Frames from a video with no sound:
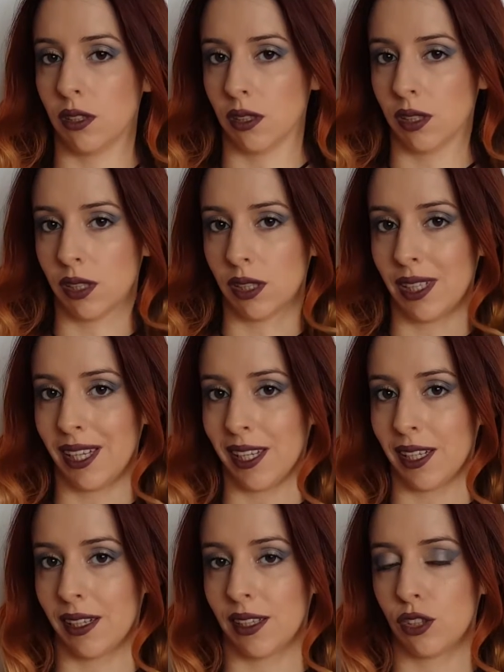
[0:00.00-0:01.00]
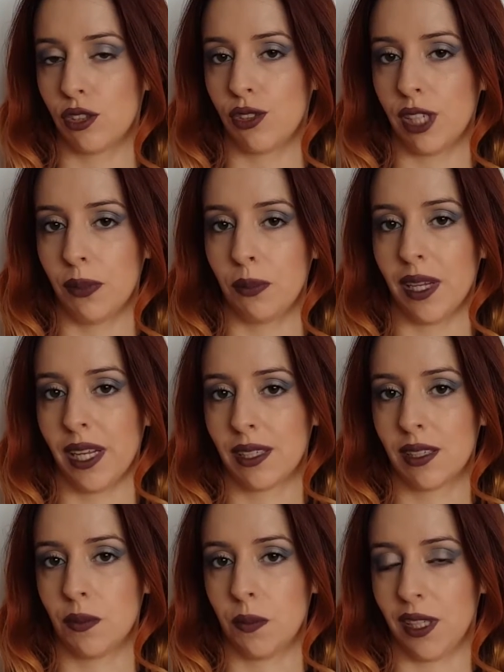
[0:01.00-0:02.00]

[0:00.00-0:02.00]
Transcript: in 3 biggest